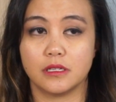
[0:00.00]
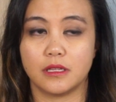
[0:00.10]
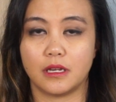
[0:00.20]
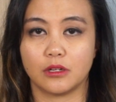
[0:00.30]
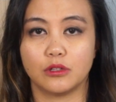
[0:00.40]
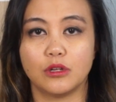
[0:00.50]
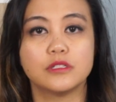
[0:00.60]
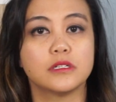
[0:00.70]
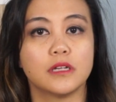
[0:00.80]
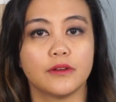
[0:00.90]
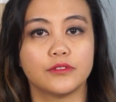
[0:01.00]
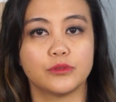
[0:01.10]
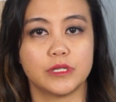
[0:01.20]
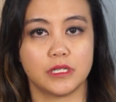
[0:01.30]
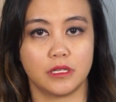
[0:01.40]
that are close enough to
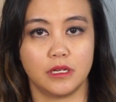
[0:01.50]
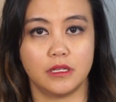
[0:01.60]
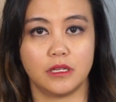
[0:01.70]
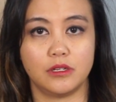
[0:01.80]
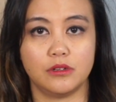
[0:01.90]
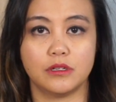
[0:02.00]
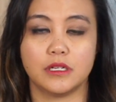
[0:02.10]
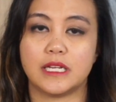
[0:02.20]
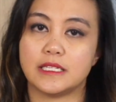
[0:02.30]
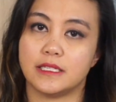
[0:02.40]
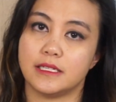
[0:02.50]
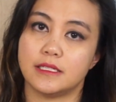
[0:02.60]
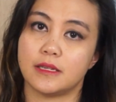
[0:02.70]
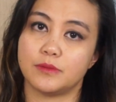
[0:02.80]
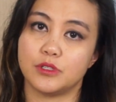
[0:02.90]
each other that you can easily
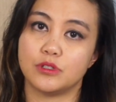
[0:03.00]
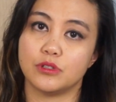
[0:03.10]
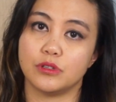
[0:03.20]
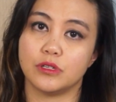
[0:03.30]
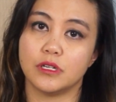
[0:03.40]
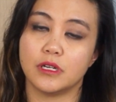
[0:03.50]
substitute